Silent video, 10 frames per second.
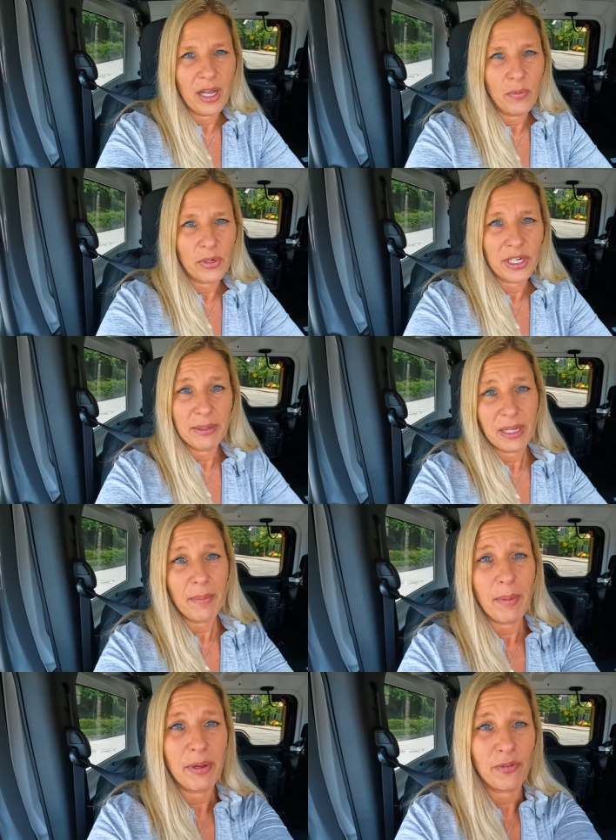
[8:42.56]
uh, we were going to
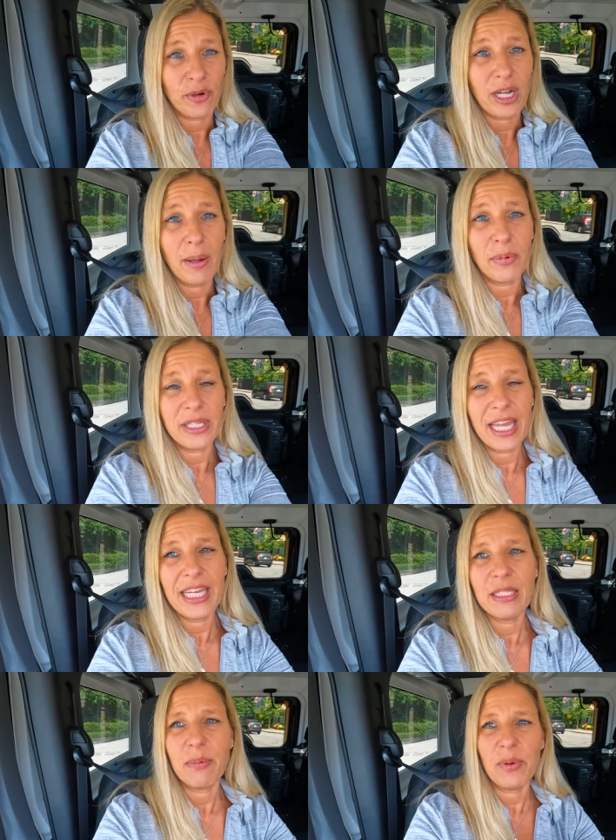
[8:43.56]
come up here for a couple
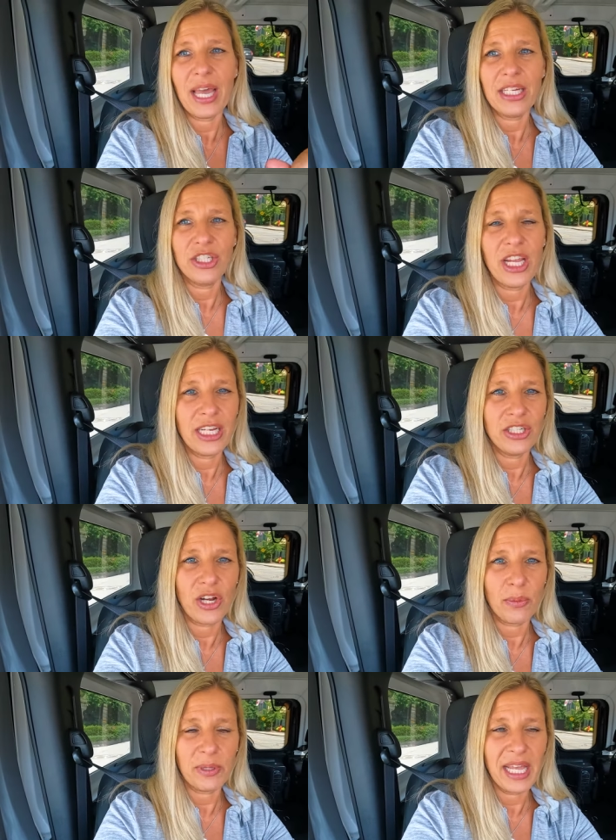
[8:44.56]
days, but we had to change
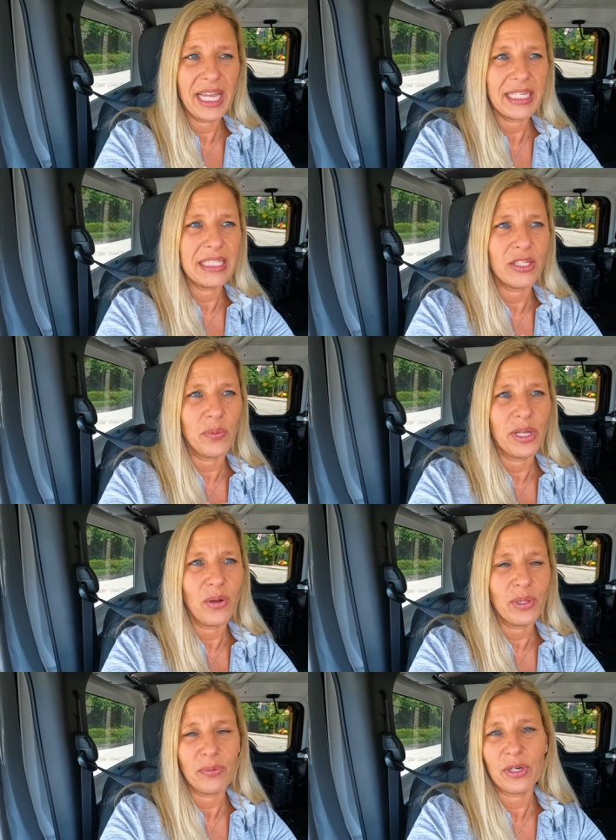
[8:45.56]
our plans, so we
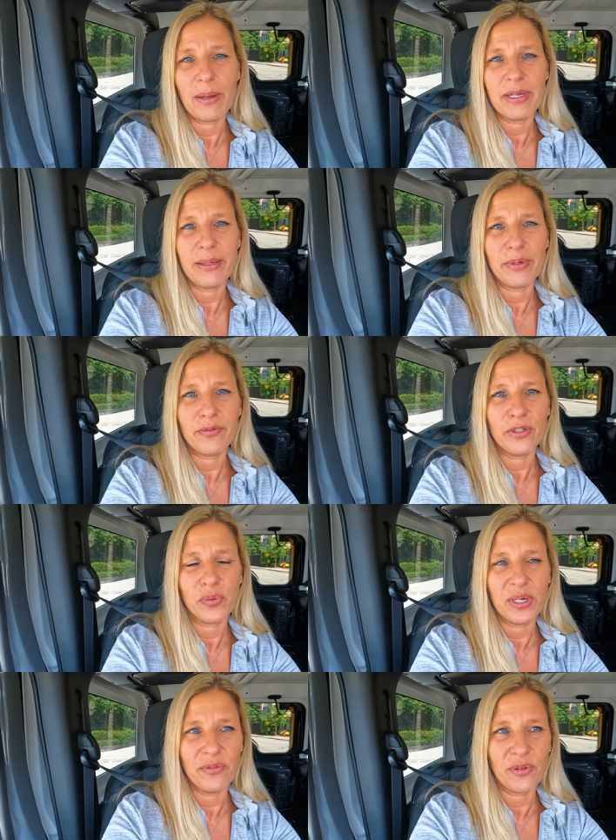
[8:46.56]
only were coming up here for
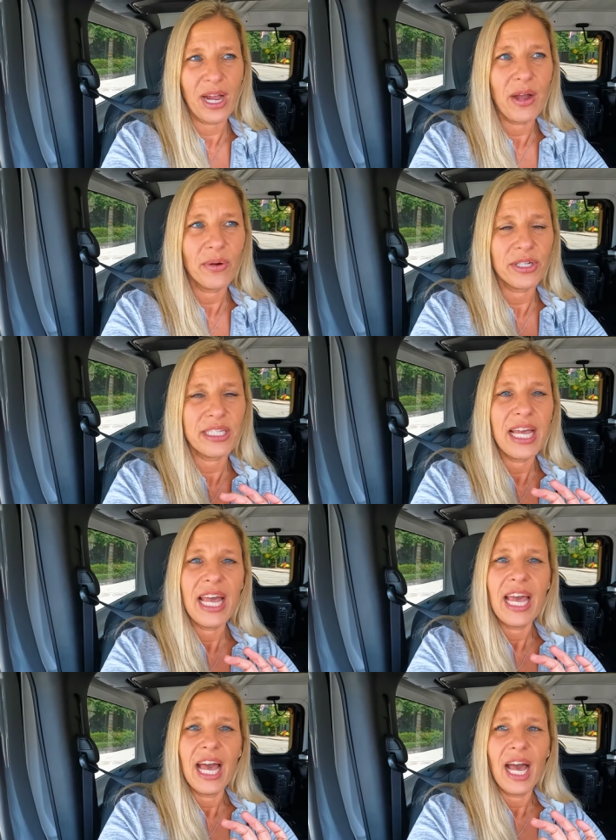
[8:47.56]
24 hours.
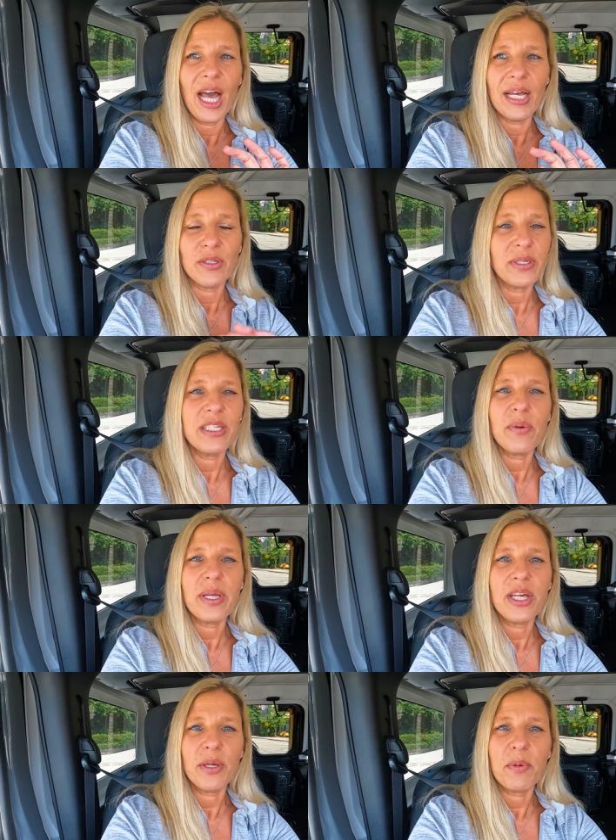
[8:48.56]
Uh, so we did what
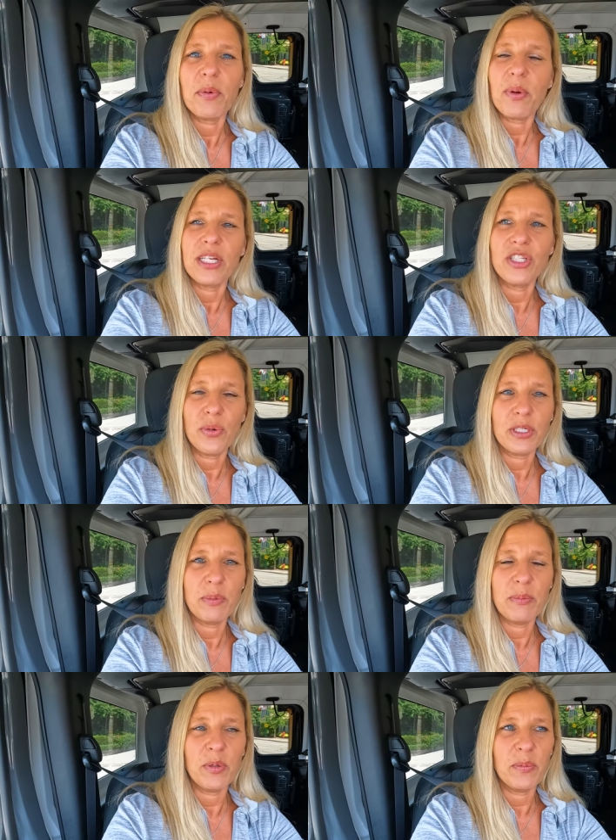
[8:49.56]
we could, but we wanted to show it to
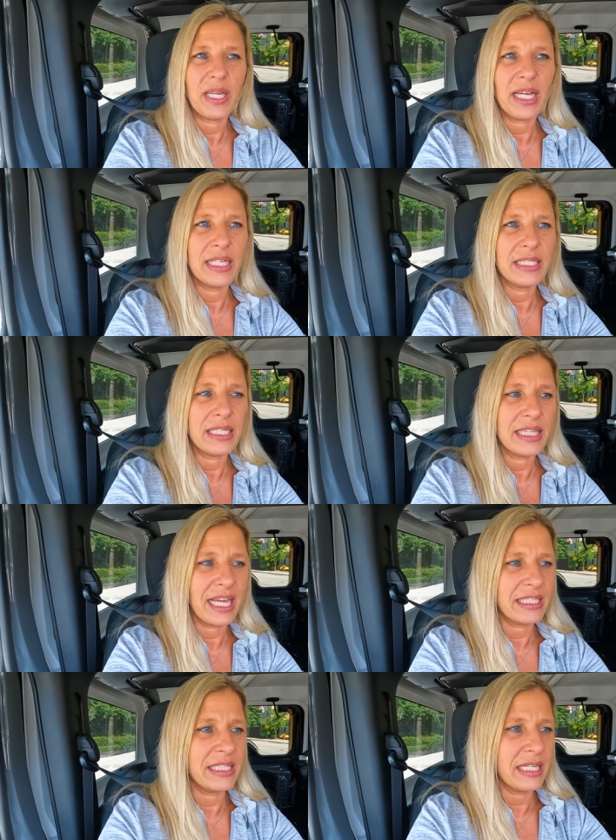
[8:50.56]
people because
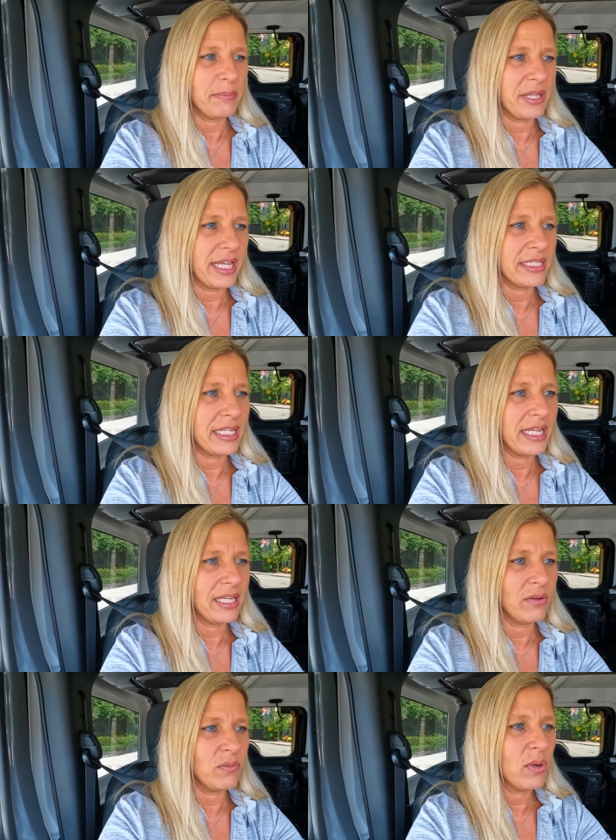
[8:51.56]
that's a neat place.
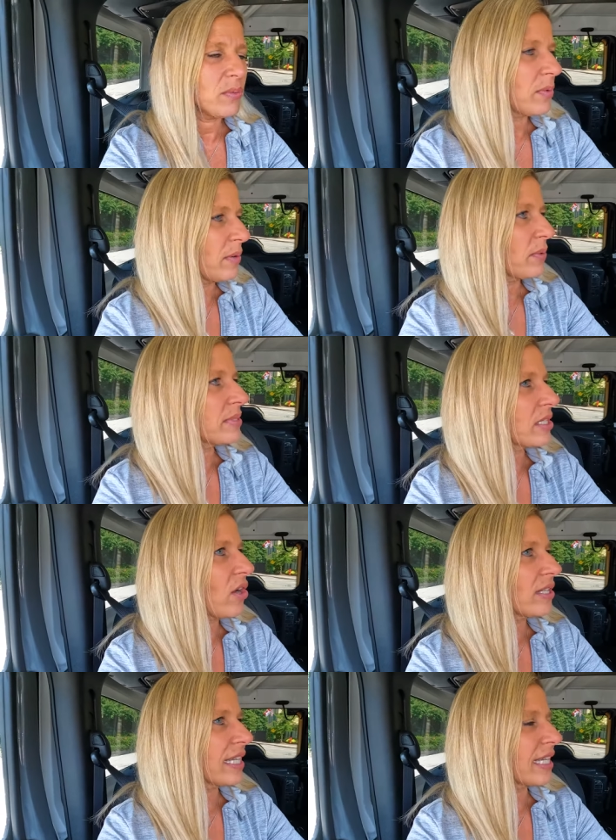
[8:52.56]
And what what was it
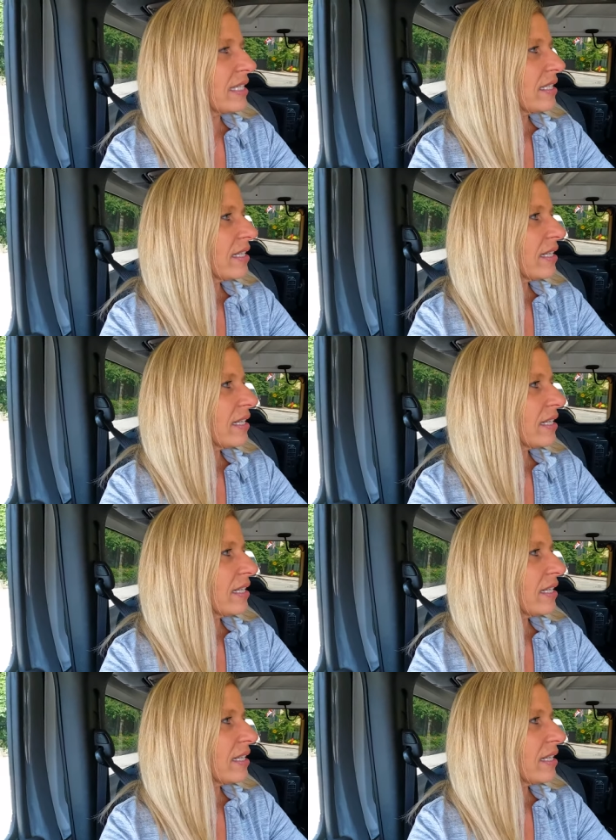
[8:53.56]
called again?